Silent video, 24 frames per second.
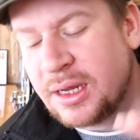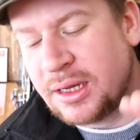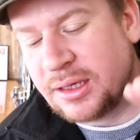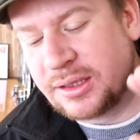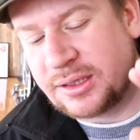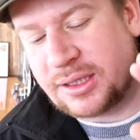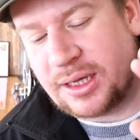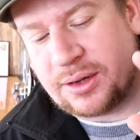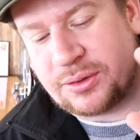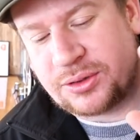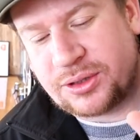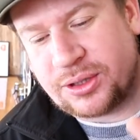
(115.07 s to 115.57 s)

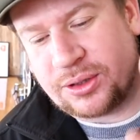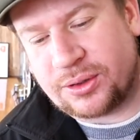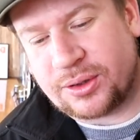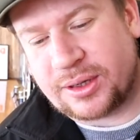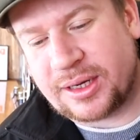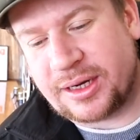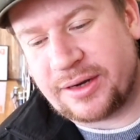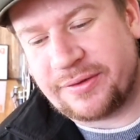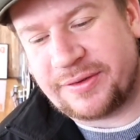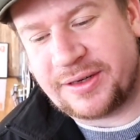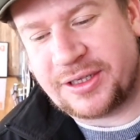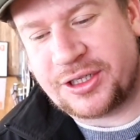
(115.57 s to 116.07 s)
So,
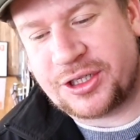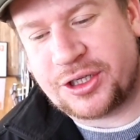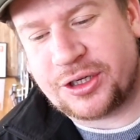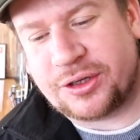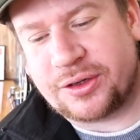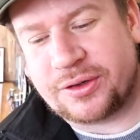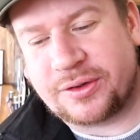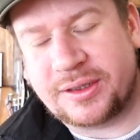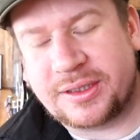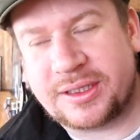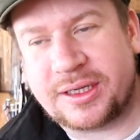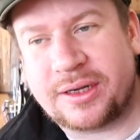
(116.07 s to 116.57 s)
talking of
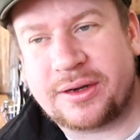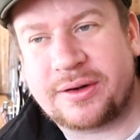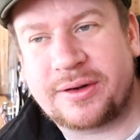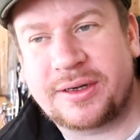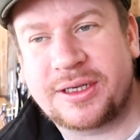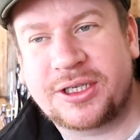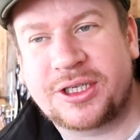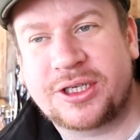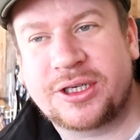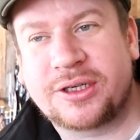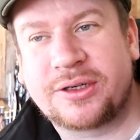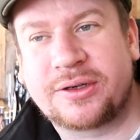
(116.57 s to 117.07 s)
insurance, our
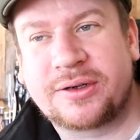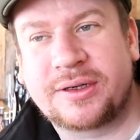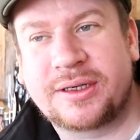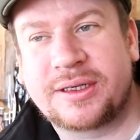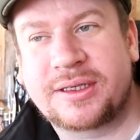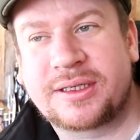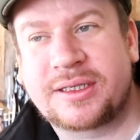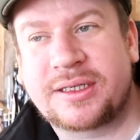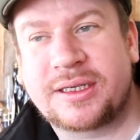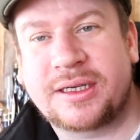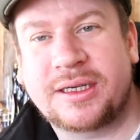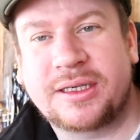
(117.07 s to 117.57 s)

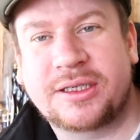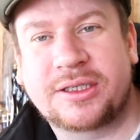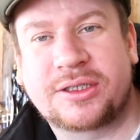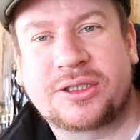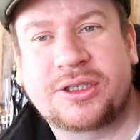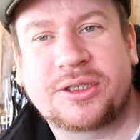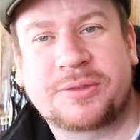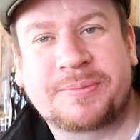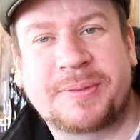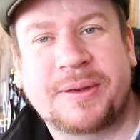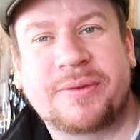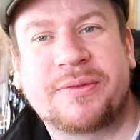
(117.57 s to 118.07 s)
insurance has
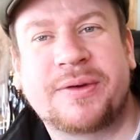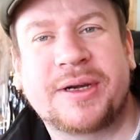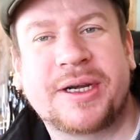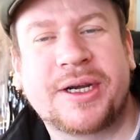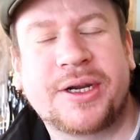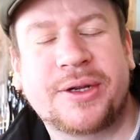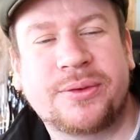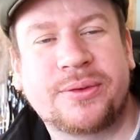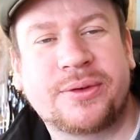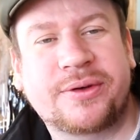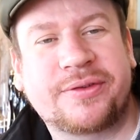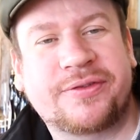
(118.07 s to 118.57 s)
just been
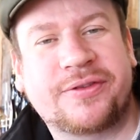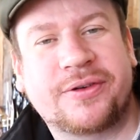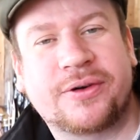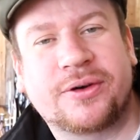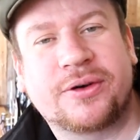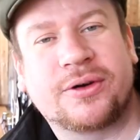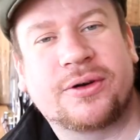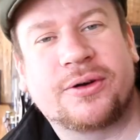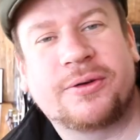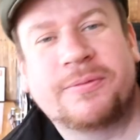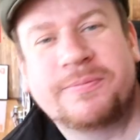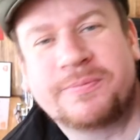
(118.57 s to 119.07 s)
renewed
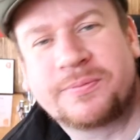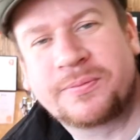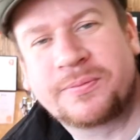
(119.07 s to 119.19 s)
for